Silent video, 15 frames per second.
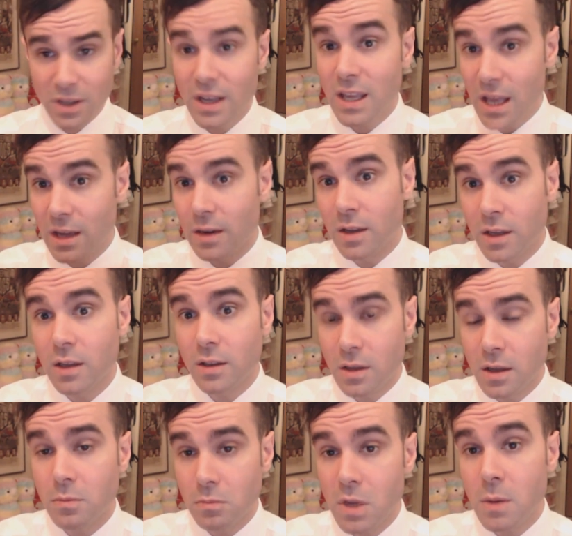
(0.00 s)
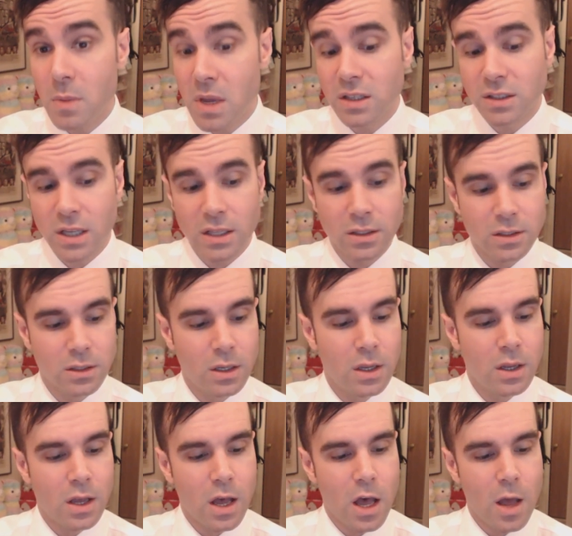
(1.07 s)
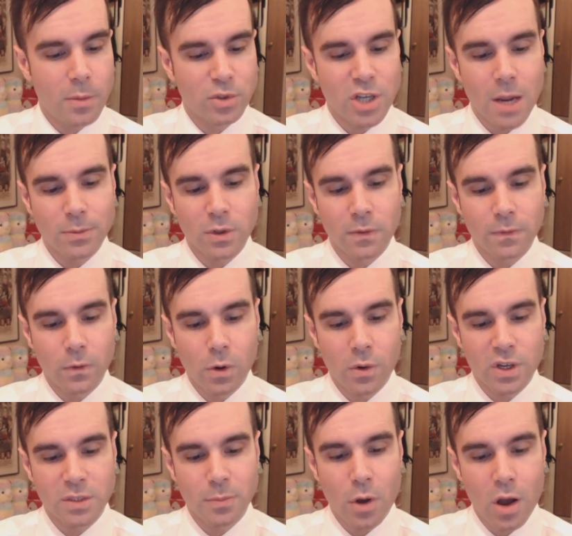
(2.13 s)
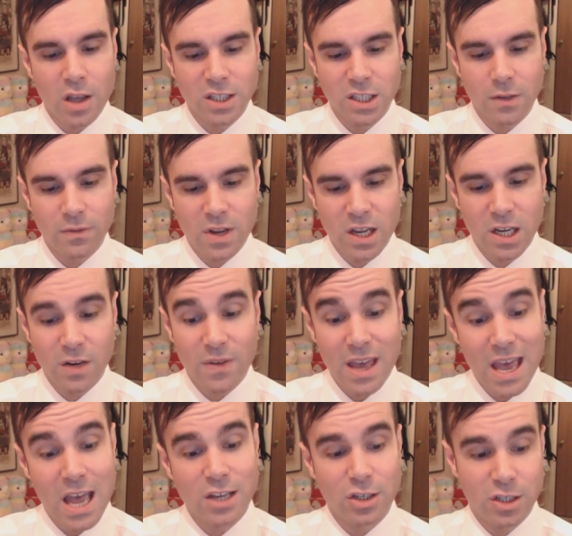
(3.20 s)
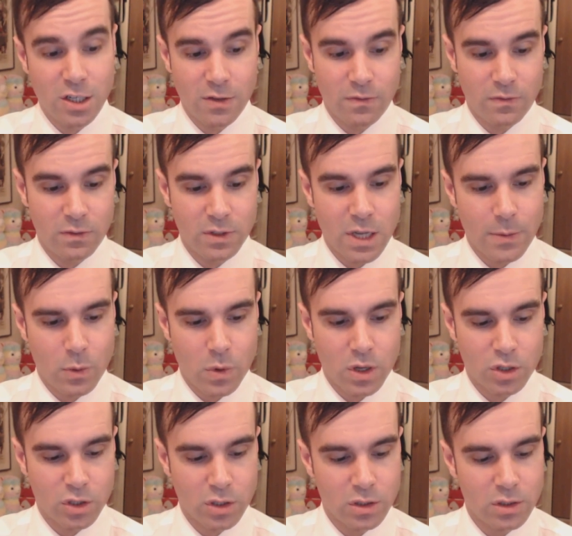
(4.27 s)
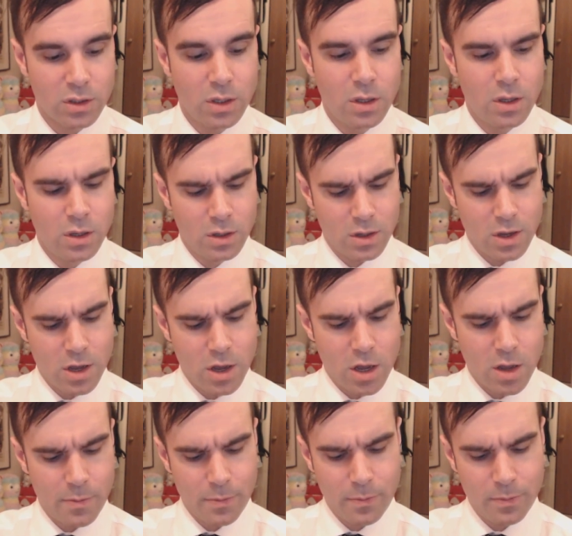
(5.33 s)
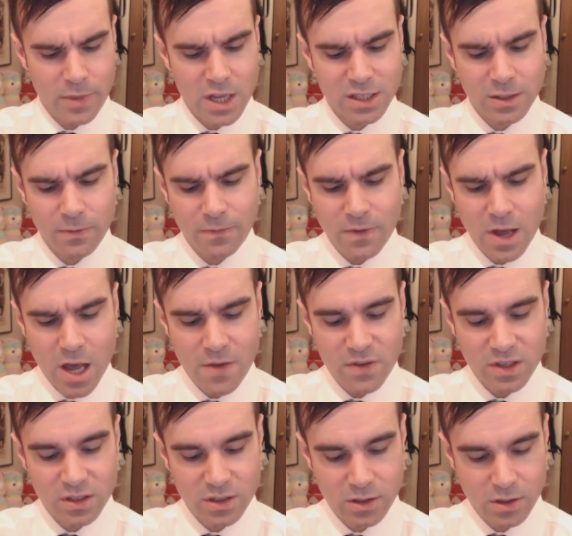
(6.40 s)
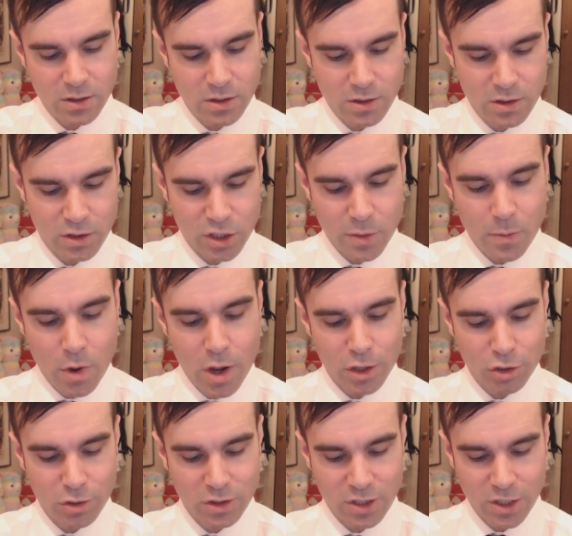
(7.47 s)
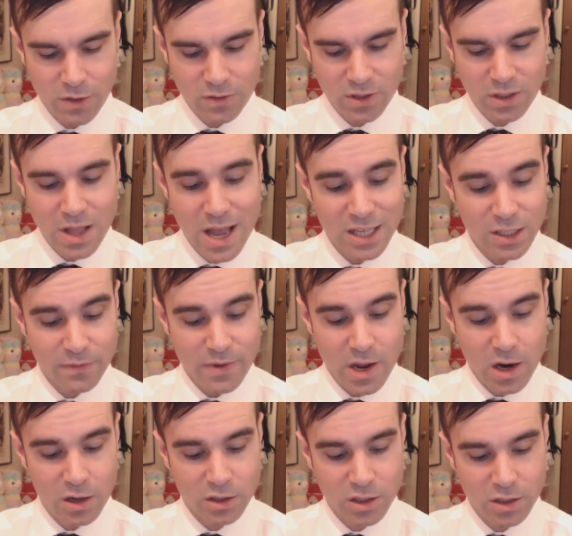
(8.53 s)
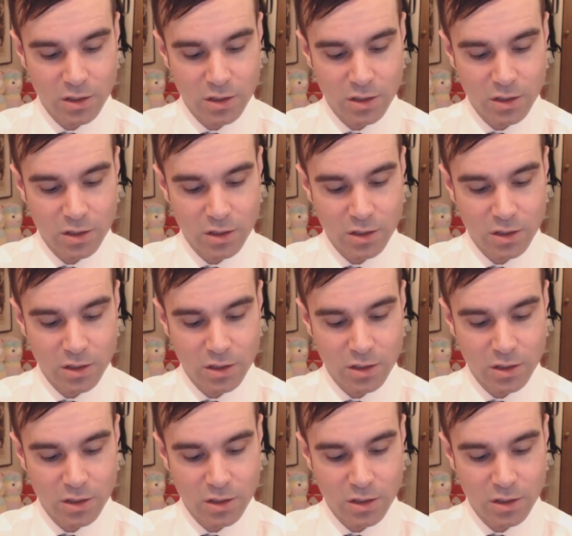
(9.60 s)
again, it makes sense. Chapter 4 is positive, negative, adjective type questions. Lesson 5 is demonstratives, classifiers,